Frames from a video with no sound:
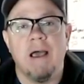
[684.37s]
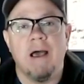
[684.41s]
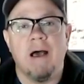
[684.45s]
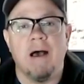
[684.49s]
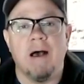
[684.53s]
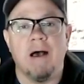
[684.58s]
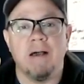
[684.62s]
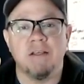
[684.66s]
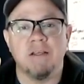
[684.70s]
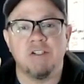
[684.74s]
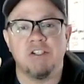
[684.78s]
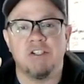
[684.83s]

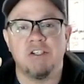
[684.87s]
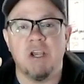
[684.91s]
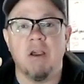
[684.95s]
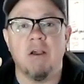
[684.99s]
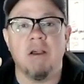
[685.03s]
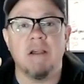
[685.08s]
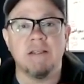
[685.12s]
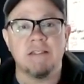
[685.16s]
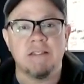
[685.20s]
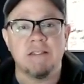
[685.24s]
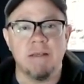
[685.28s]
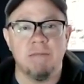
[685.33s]
uh,
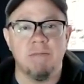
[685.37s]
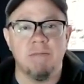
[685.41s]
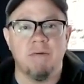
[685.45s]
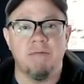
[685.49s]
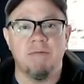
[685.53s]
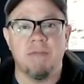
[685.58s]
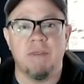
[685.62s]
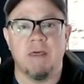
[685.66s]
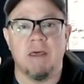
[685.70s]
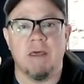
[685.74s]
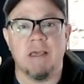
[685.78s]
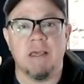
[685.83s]
sharing some of
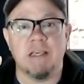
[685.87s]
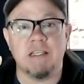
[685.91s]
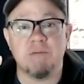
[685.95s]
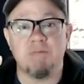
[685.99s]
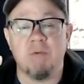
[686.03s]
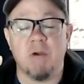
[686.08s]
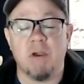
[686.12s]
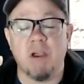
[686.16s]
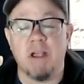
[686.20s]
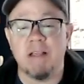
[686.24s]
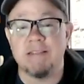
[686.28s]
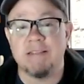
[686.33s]
the
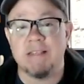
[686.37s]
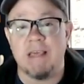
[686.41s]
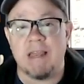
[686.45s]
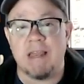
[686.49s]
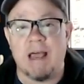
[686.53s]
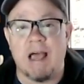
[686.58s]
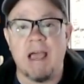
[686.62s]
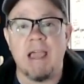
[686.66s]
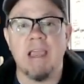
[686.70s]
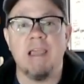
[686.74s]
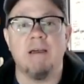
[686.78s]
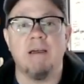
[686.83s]
experience that
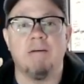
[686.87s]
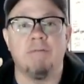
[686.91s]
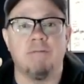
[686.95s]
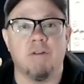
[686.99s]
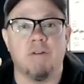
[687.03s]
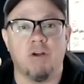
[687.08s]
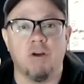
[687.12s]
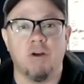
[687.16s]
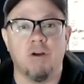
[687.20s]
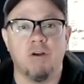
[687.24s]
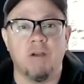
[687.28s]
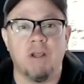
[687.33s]
I have
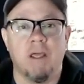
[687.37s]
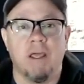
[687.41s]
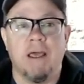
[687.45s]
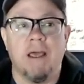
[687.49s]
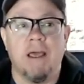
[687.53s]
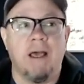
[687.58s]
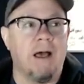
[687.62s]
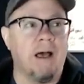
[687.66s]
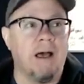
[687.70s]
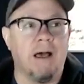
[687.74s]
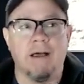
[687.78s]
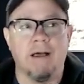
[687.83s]
learned.
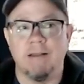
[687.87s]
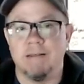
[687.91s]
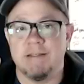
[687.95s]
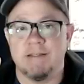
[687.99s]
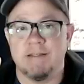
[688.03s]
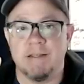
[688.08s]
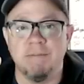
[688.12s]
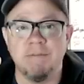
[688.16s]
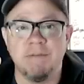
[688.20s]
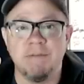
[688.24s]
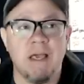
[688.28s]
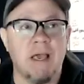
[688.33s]
Uh,
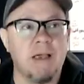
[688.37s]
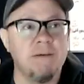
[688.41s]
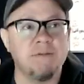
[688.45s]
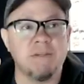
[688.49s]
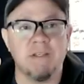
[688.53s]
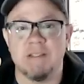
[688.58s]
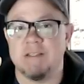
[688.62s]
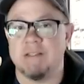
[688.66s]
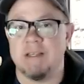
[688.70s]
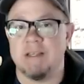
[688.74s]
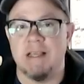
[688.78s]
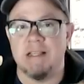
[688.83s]
sometimes
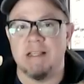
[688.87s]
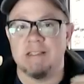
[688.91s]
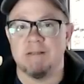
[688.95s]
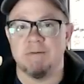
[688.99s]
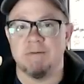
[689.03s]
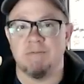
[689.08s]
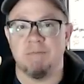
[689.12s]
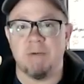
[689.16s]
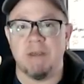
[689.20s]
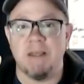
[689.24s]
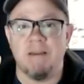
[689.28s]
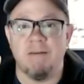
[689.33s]
it's it's
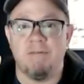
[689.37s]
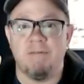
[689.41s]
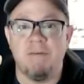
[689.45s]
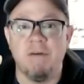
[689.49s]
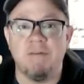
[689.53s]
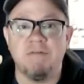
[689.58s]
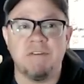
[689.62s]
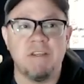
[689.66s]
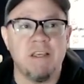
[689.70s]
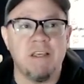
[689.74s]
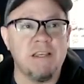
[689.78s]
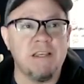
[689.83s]
been
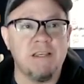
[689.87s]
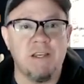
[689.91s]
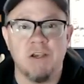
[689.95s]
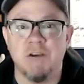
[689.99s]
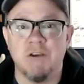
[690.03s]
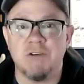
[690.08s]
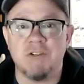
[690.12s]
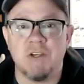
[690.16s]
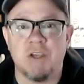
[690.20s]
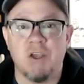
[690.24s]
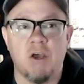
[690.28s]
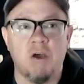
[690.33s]
15
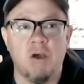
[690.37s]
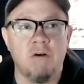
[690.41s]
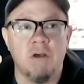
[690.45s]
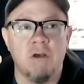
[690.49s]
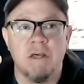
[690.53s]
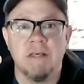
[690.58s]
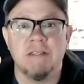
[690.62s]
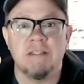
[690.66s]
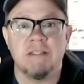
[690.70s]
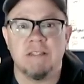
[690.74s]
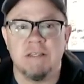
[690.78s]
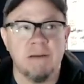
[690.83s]
years ago.
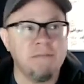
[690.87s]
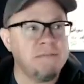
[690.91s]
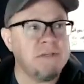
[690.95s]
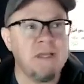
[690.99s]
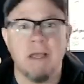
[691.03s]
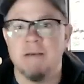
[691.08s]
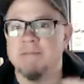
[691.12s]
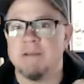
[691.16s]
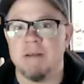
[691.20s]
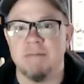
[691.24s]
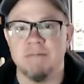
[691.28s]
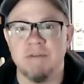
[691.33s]

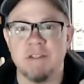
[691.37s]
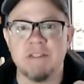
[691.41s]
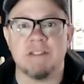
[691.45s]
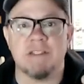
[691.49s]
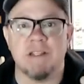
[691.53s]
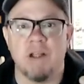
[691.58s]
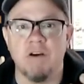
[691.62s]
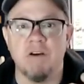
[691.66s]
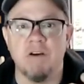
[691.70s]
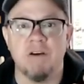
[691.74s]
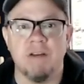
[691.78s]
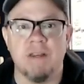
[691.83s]
Sometimes I'm just
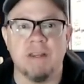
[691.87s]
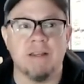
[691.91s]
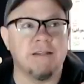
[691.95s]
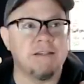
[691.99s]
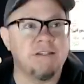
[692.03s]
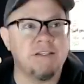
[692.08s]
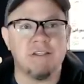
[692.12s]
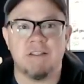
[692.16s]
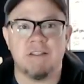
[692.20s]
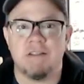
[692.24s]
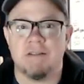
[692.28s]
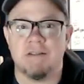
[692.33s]
learning it
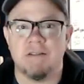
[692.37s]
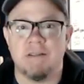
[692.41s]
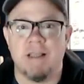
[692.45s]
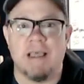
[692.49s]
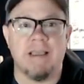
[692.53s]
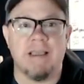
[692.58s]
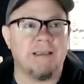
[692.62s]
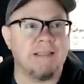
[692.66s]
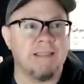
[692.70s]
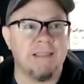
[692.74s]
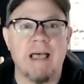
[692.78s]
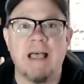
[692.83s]
just
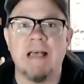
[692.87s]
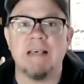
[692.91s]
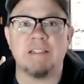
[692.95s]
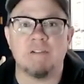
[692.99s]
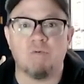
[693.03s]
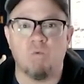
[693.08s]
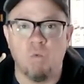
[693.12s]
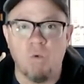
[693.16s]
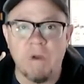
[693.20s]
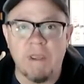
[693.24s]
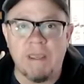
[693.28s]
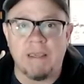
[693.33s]
like last
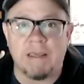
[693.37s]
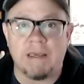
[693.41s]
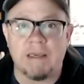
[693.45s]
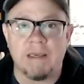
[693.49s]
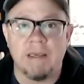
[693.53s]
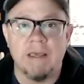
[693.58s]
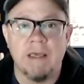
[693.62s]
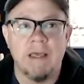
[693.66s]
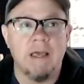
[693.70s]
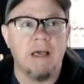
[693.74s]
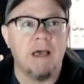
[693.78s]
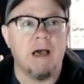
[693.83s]
week
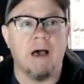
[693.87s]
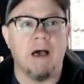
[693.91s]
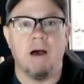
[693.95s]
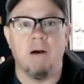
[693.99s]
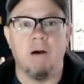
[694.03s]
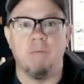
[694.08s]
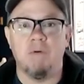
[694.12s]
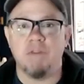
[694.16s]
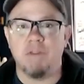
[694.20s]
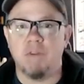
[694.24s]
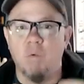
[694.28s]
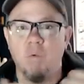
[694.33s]
uh,
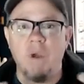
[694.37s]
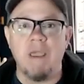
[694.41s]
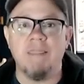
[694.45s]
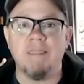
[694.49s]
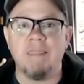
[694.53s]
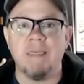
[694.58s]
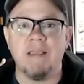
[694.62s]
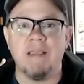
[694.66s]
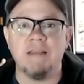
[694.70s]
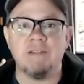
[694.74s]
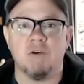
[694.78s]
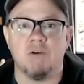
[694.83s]
with the way
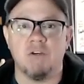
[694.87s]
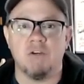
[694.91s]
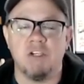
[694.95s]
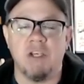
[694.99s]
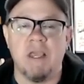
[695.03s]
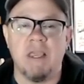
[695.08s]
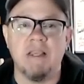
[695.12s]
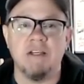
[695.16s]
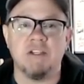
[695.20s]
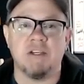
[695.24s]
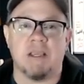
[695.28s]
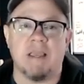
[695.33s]
things are
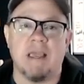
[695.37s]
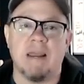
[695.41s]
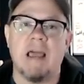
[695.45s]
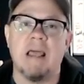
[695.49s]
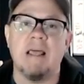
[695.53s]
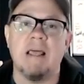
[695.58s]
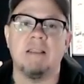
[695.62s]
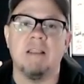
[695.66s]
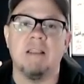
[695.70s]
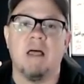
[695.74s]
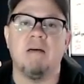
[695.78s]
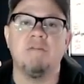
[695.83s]
changing. And I
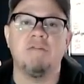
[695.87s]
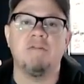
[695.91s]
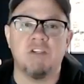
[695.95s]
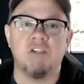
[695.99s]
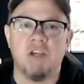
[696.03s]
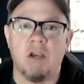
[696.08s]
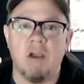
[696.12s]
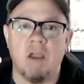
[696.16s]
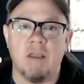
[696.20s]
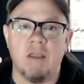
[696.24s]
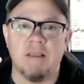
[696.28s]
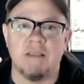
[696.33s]
love
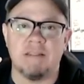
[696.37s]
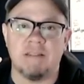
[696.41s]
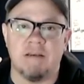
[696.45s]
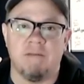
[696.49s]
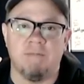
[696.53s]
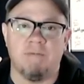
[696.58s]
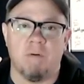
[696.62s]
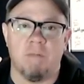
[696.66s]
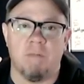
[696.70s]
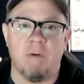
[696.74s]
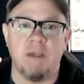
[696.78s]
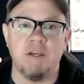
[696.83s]
sharing this
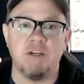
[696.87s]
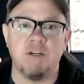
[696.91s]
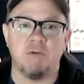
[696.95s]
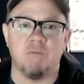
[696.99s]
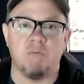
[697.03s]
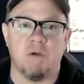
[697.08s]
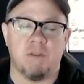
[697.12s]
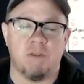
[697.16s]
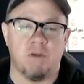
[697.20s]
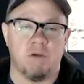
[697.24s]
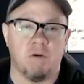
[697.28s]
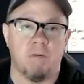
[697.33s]
information
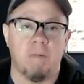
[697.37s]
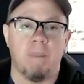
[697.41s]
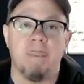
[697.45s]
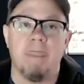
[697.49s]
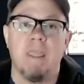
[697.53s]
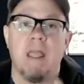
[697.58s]
with you.